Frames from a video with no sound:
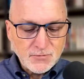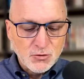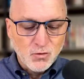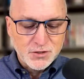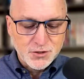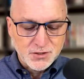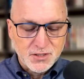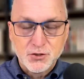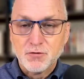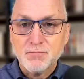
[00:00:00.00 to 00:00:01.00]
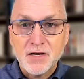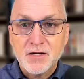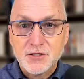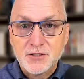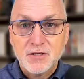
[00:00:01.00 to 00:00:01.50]
which is a
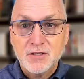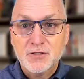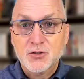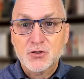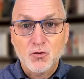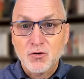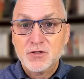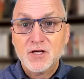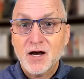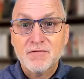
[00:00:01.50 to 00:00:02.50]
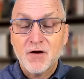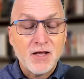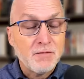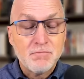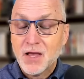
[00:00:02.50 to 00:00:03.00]
tremendous source of
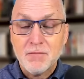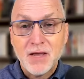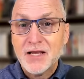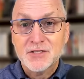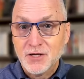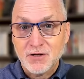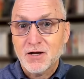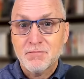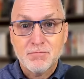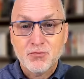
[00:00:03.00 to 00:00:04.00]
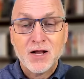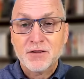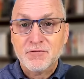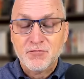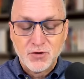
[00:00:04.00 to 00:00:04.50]
amazing breadth
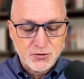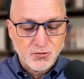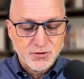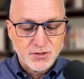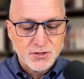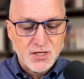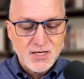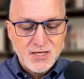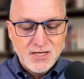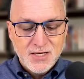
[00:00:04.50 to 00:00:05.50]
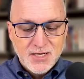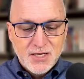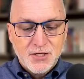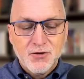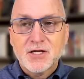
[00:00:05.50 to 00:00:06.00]
of resources.
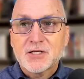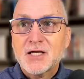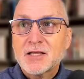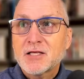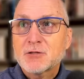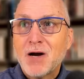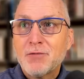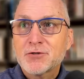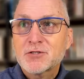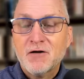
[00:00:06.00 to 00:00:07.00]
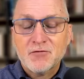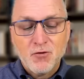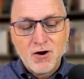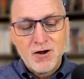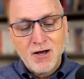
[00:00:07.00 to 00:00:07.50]
You can set this Bible
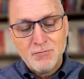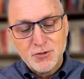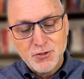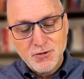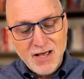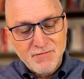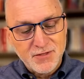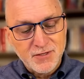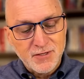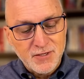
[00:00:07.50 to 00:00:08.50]
software up to have the